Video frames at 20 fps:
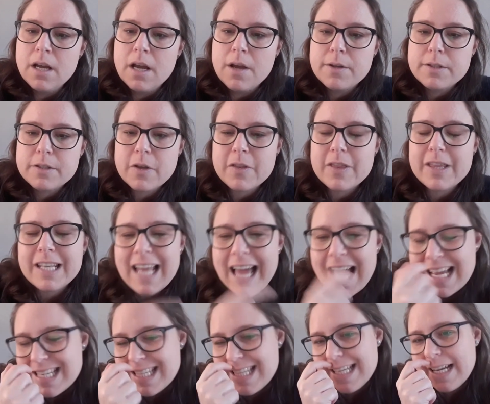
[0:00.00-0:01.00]
So the
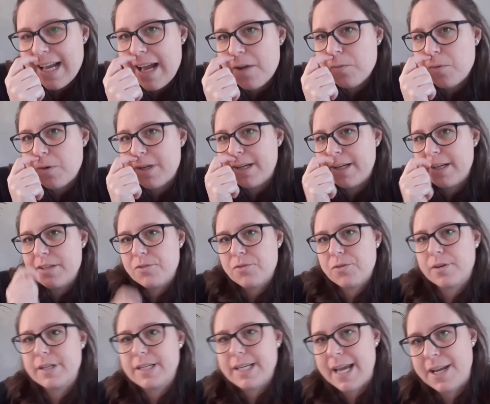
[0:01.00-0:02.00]
last thing I want to
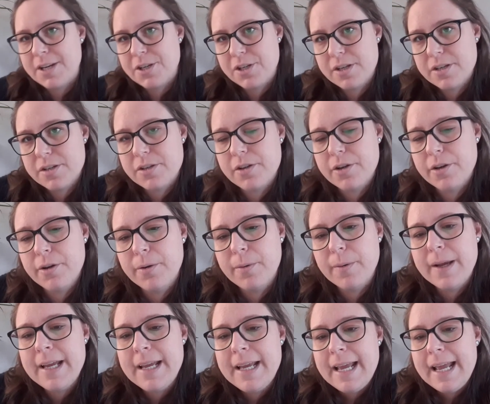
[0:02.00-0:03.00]
draw attention to